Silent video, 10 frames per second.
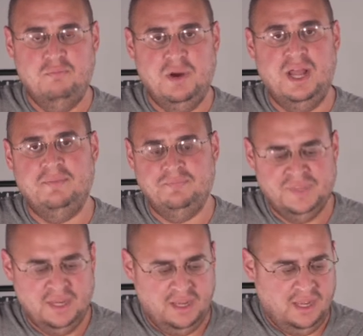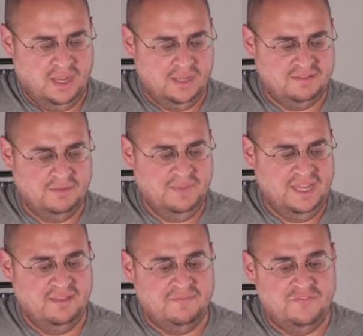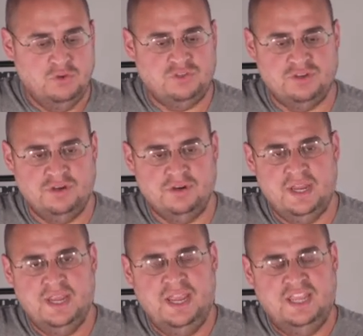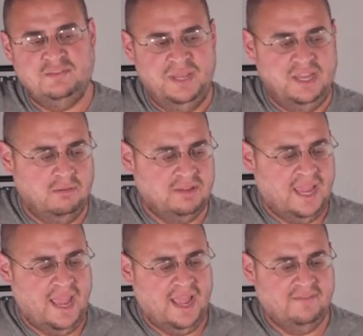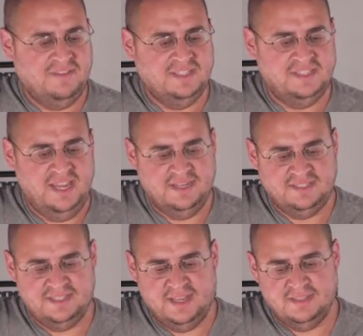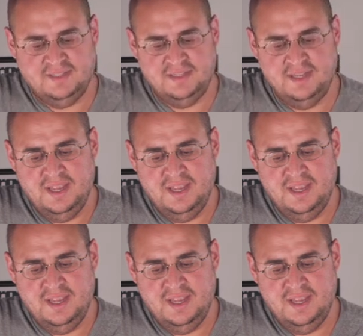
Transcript: But to me, the future is being able to have these data sets.